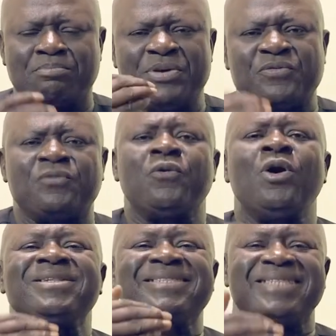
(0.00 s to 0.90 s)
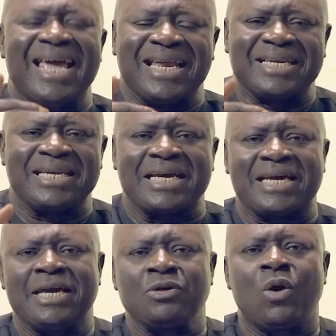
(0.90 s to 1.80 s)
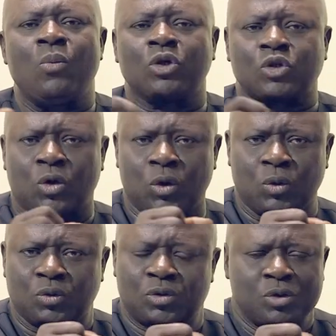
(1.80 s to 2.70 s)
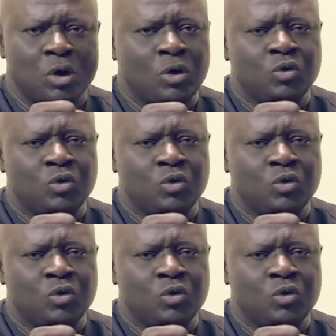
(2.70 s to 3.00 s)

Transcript: before then, the kingdom was closed.